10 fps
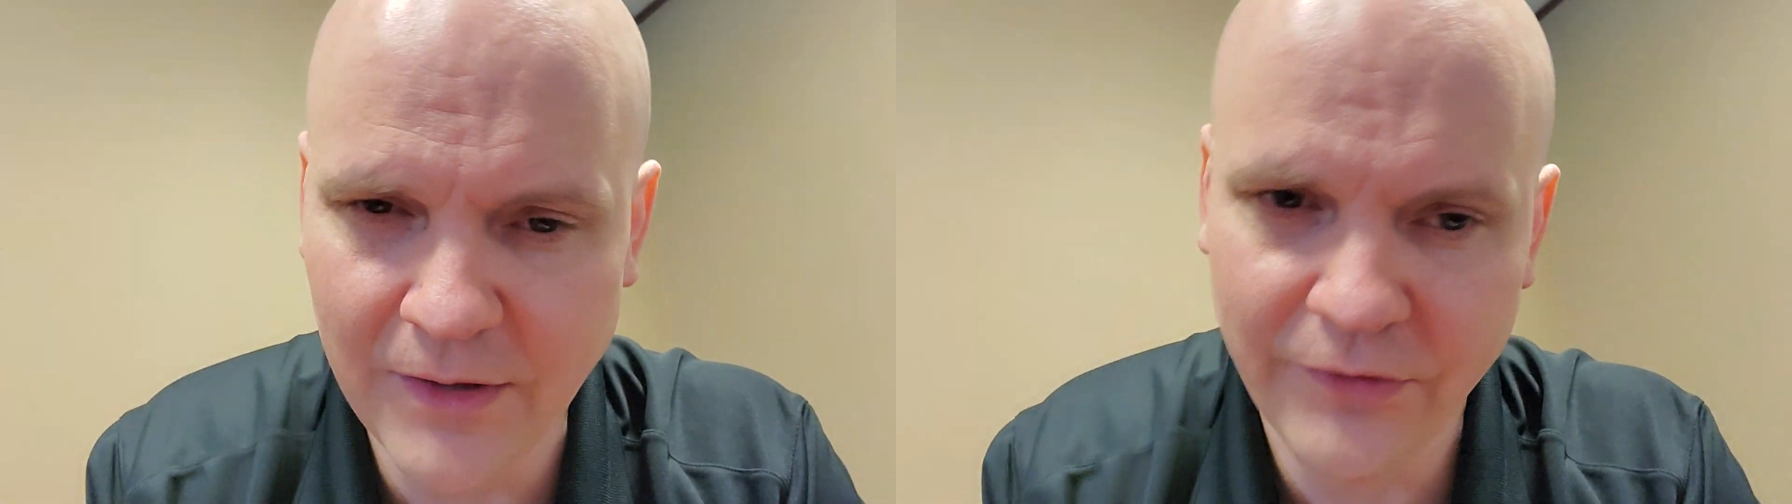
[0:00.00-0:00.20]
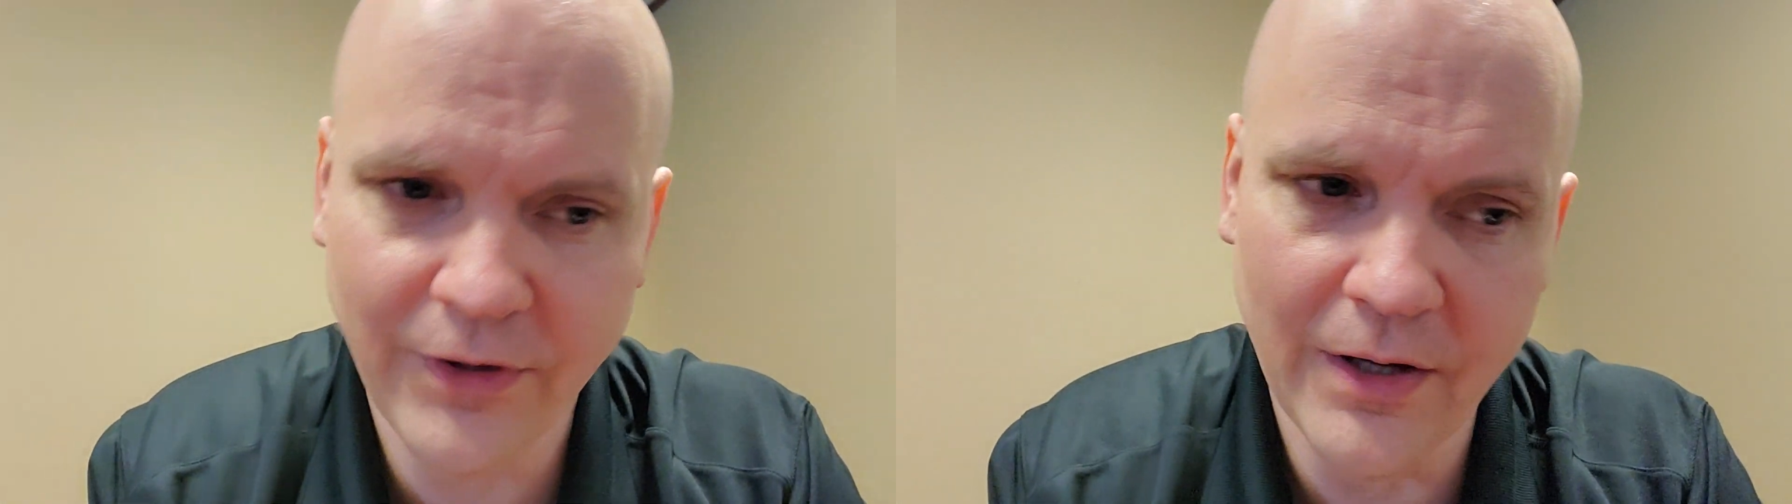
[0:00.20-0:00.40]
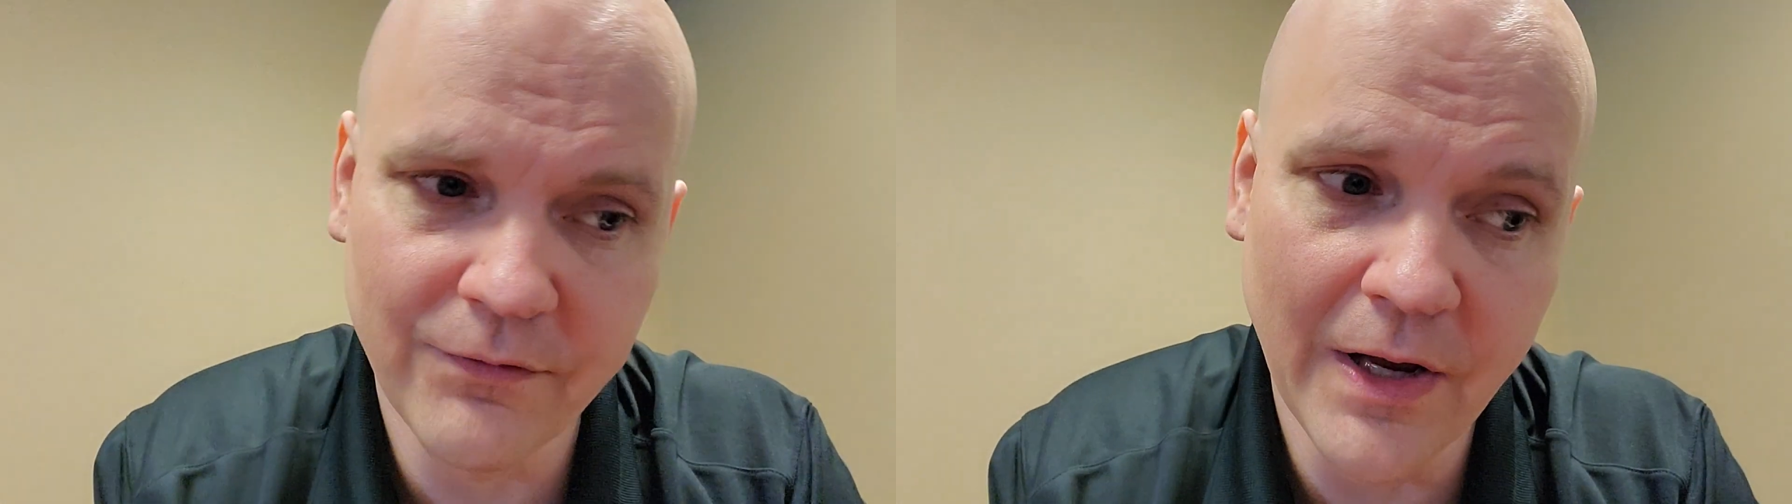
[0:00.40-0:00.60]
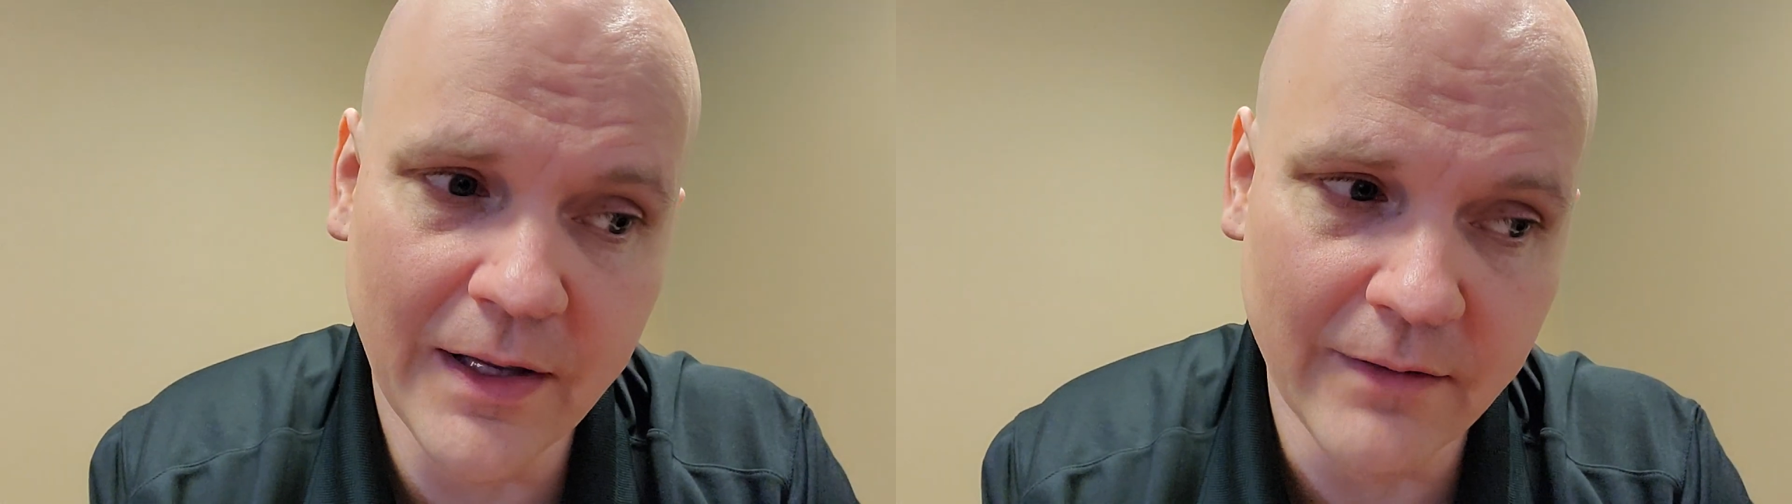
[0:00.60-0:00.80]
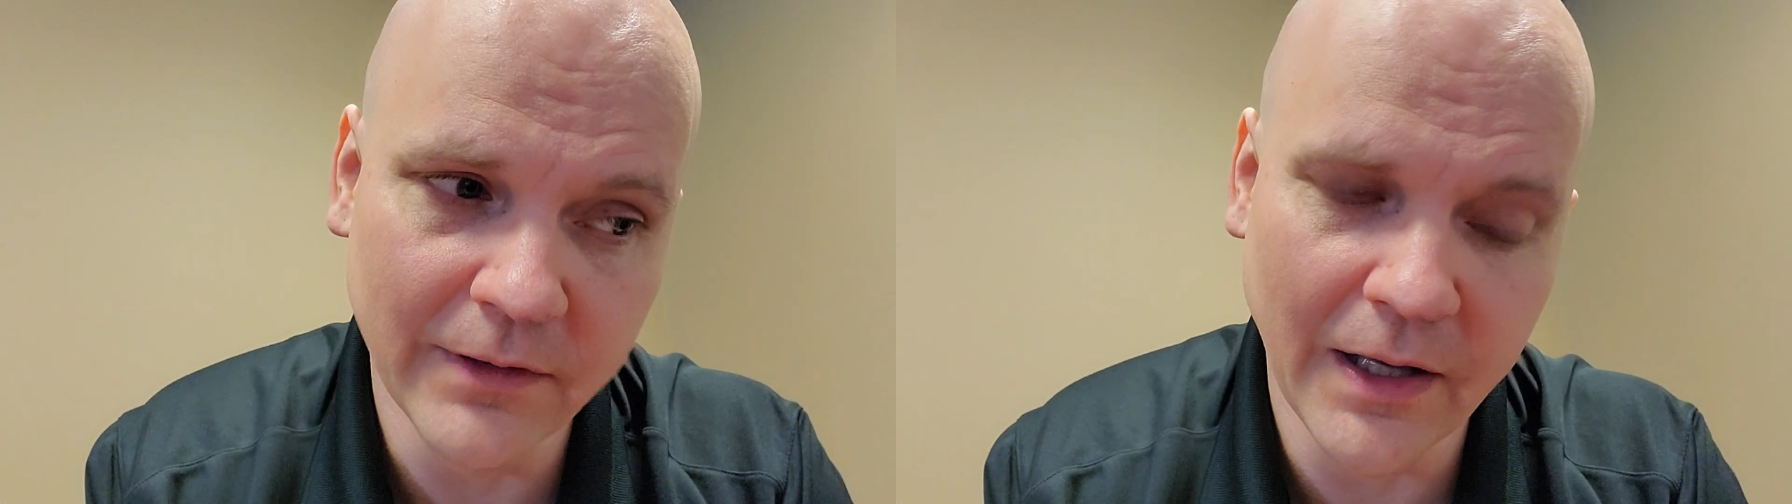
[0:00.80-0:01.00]
that's kind of
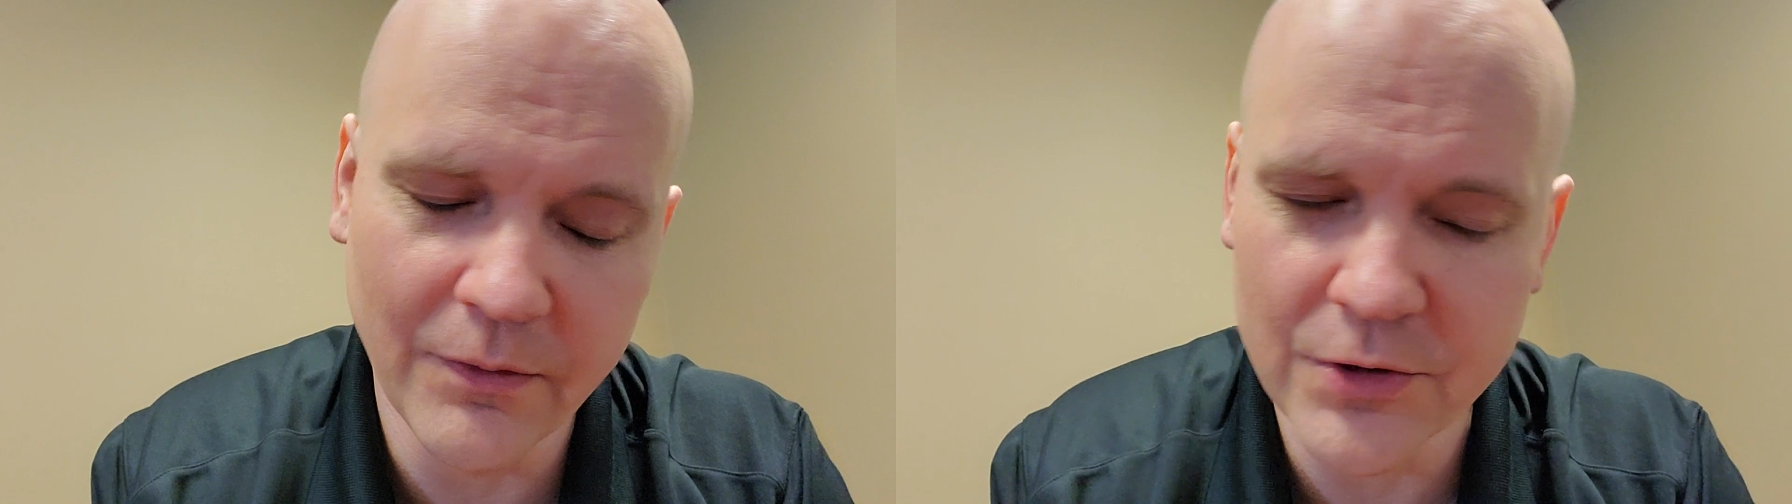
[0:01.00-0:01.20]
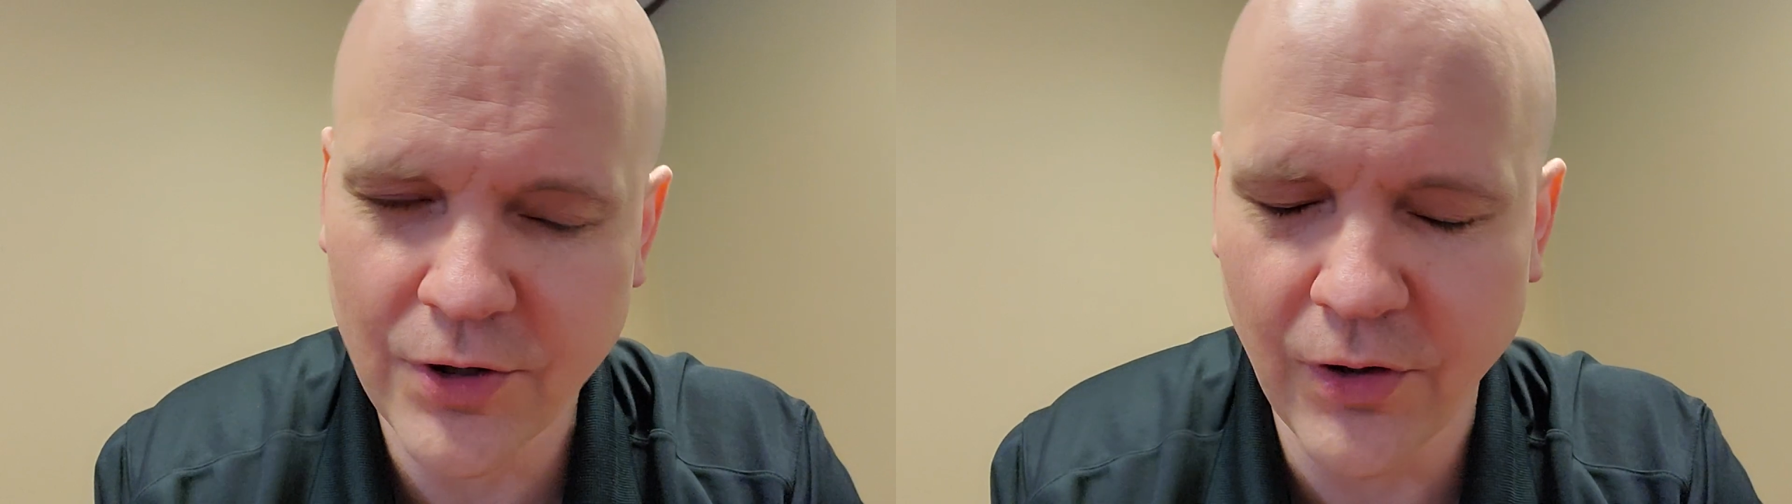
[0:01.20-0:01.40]
negative language,